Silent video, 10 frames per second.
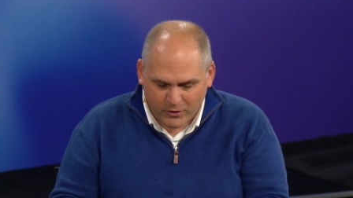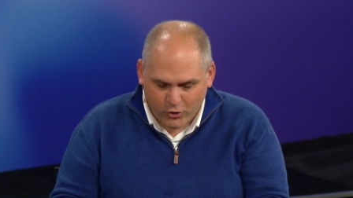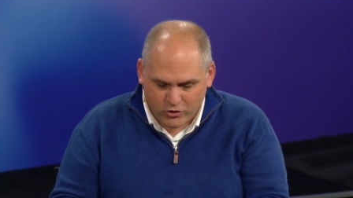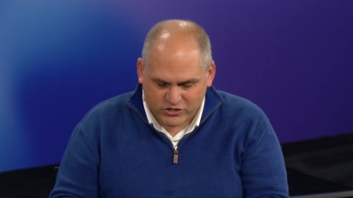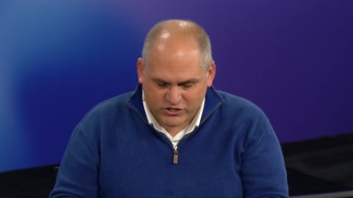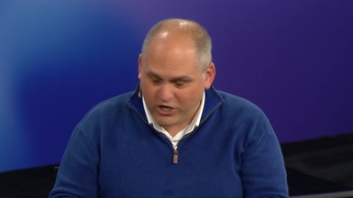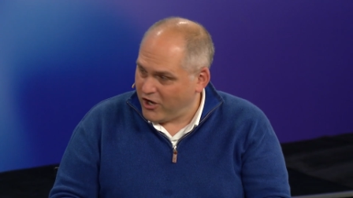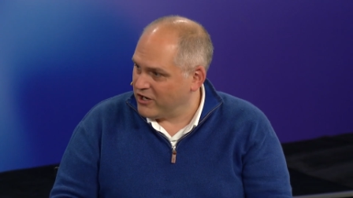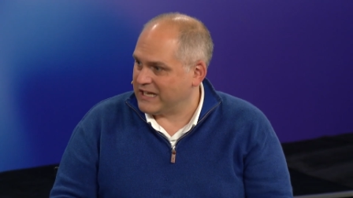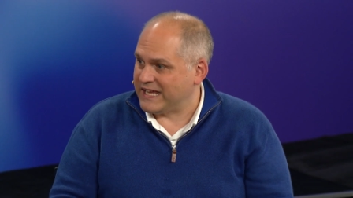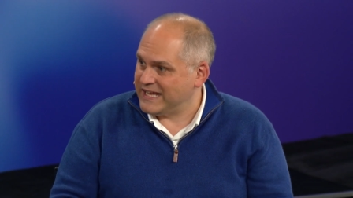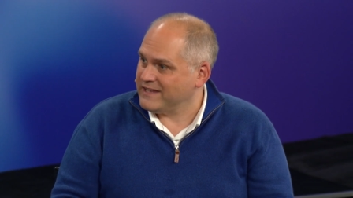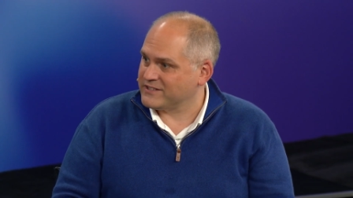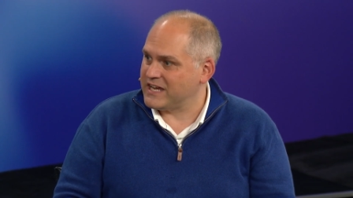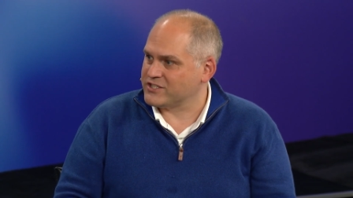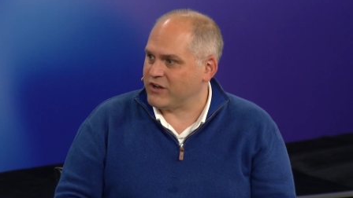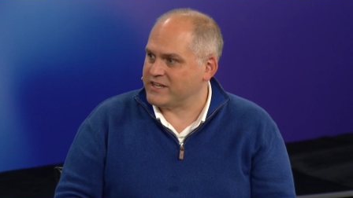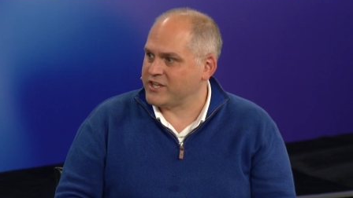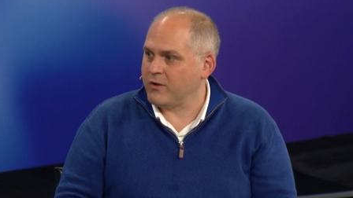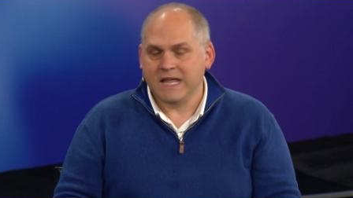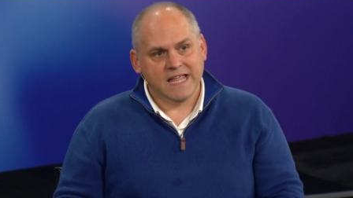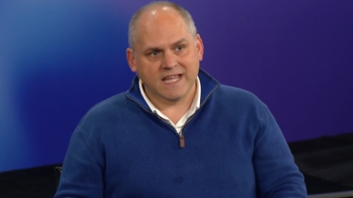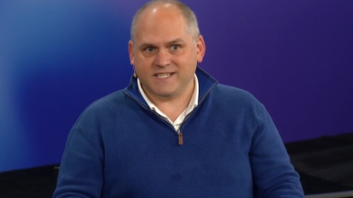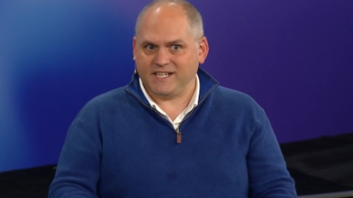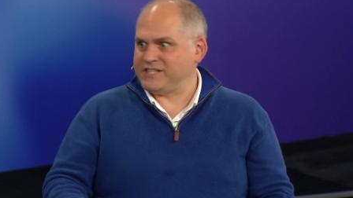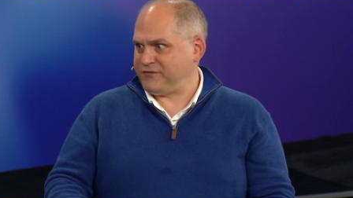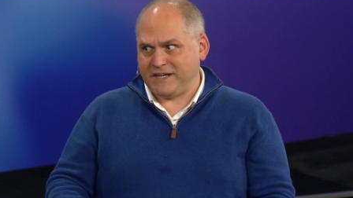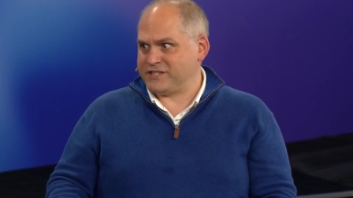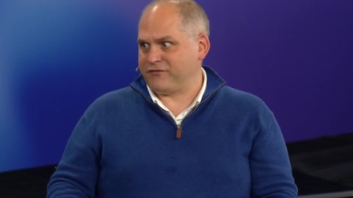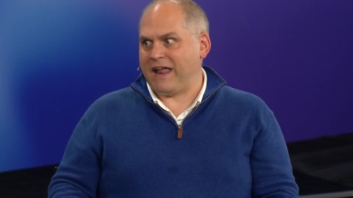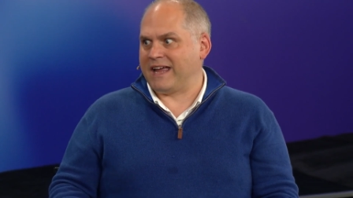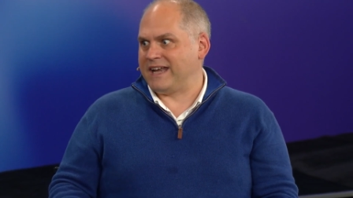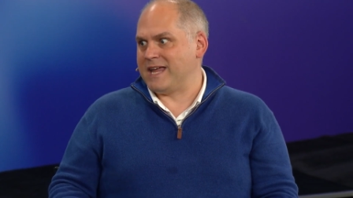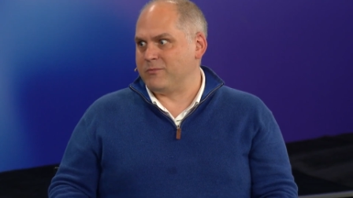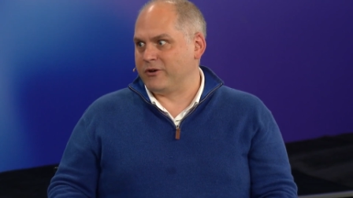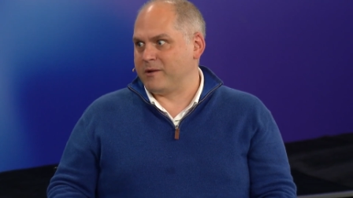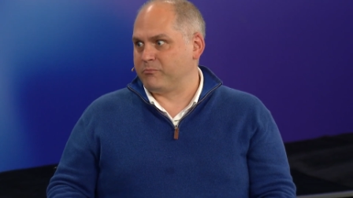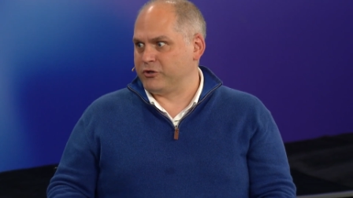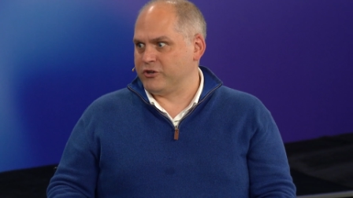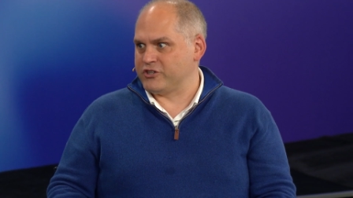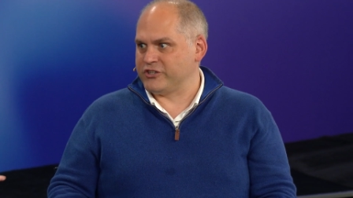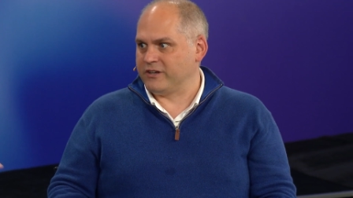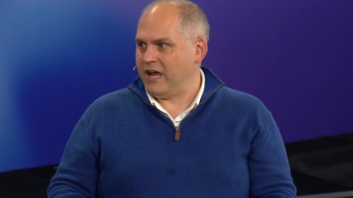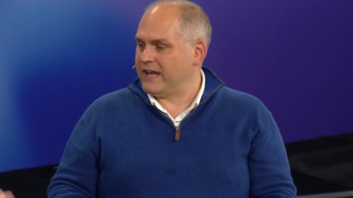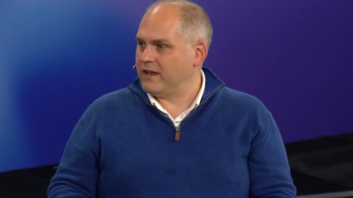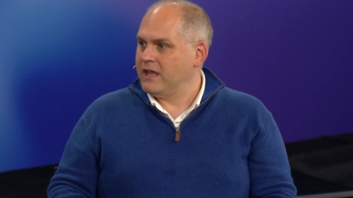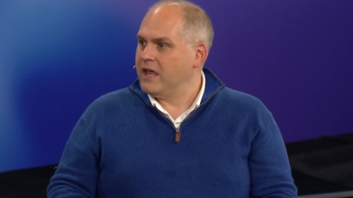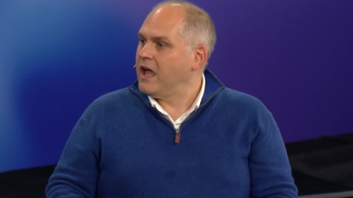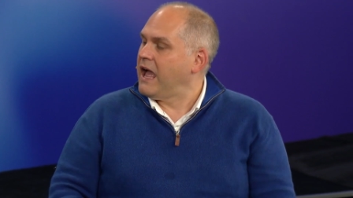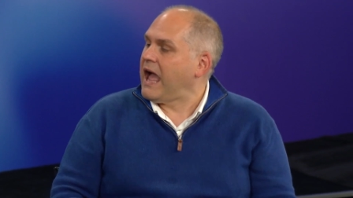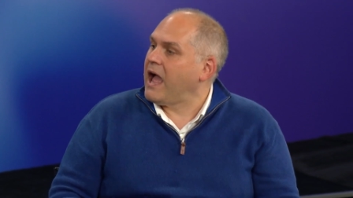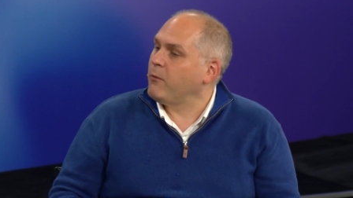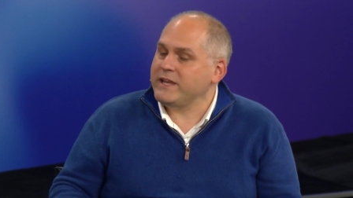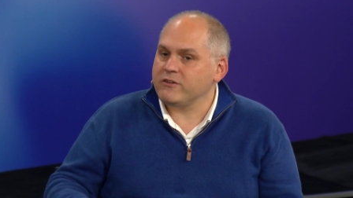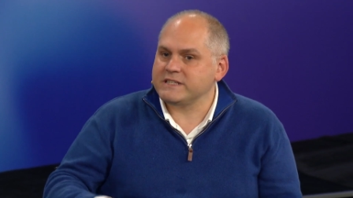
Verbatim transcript: LaunchDarkly, so that's great. So oh, that's is awesome. this feature flag enabled in production? Like, See, that's so useful. When you're a